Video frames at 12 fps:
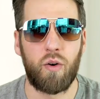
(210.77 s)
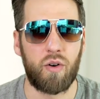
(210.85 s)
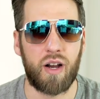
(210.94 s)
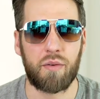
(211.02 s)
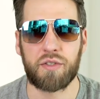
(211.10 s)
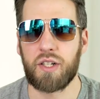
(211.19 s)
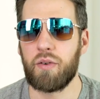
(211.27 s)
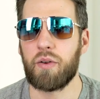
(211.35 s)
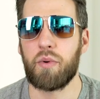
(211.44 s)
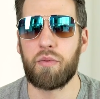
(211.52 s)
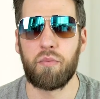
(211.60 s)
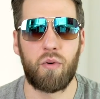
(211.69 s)
where I was
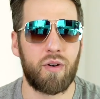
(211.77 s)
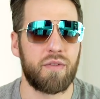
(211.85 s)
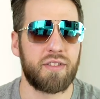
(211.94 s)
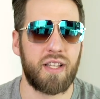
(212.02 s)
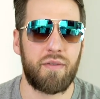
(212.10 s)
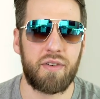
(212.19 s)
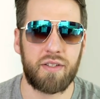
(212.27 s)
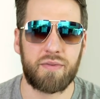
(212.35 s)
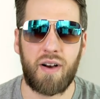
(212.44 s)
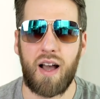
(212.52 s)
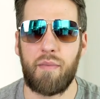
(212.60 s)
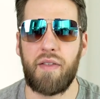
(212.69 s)
going with more of a 70s
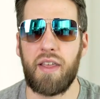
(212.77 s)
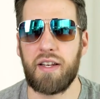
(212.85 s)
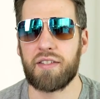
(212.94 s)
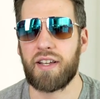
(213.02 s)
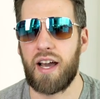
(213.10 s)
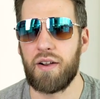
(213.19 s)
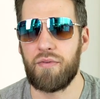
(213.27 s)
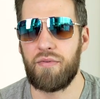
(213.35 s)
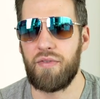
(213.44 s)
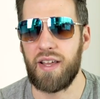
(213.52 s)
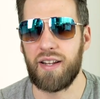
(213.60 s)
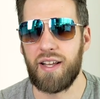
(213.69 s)
vibe and they just kind of
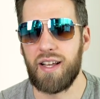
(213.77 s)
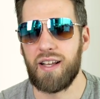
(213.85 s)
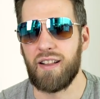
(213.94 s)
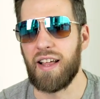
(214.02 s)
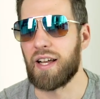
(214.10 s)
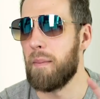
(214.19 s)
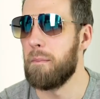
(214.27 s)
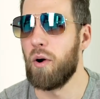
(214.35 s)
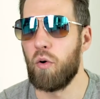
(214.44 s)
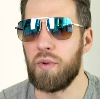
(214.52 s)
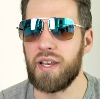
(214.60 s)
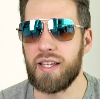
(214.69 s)
fit like a
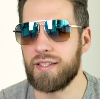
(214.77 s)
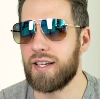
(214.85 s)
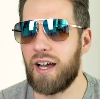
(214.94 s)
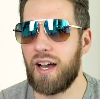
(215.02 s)
moment in